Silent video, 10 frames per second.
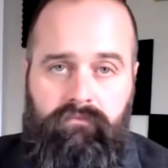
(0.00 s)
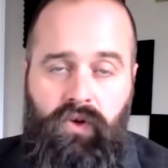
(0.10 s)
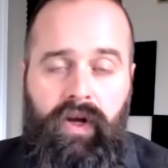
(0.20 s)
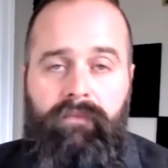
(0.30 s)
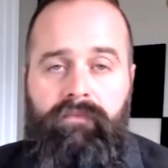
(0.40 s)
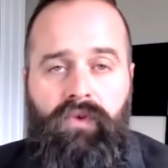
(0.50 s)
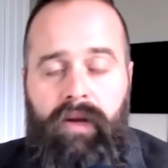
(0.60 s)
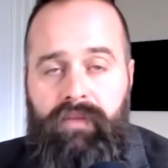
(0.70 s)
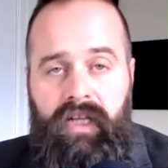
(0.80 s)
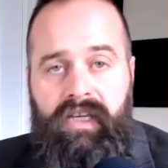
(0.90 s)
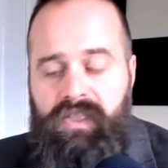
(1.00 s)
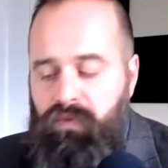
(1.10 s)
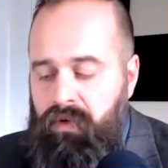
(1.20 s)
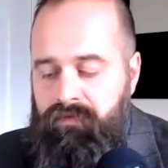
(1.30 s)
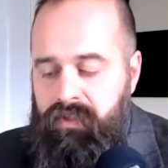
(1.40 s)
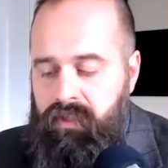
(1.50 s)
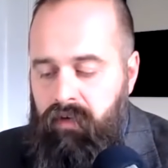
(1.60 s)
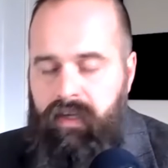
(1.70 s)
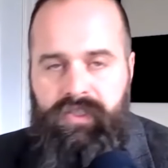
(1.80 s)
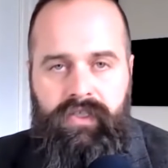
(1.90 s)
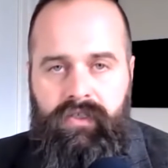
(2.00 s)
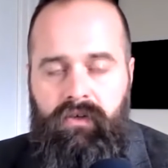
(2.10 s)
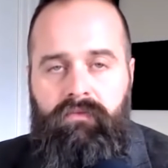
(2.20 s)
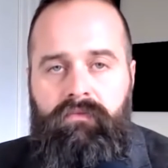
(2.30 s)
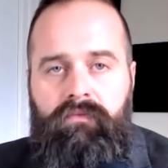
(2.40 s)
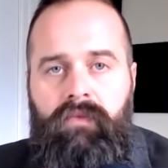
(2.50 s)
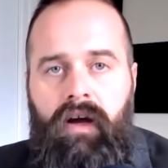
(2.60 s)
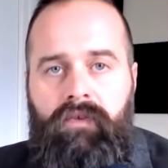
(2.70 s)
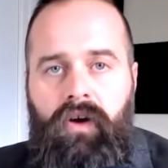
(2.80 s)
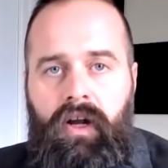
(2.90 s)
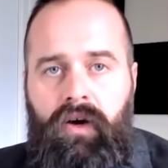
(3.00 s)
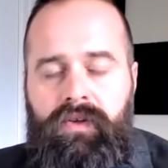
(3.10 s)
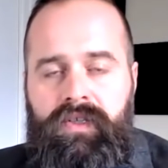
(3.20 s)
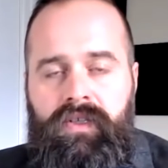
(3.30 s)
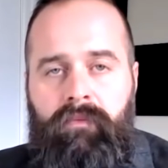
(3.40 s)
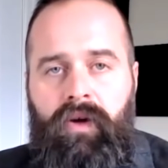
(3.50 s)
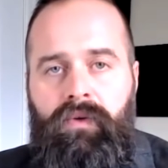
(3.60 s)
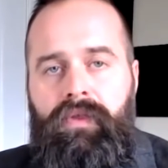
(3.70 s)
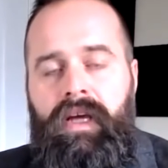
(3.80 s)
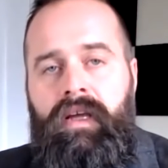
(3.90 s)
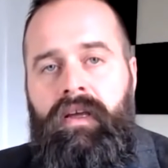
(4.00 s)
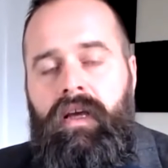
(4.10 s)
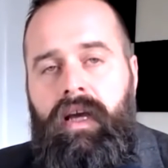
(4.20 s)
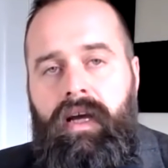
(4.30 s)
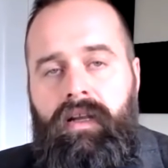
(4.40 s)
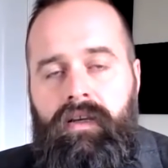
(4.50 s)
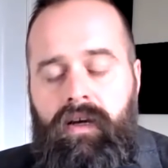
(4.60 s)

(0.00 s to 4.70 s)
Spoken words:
Great place, wonderful stuff. I just, have gone out and done my own thing. And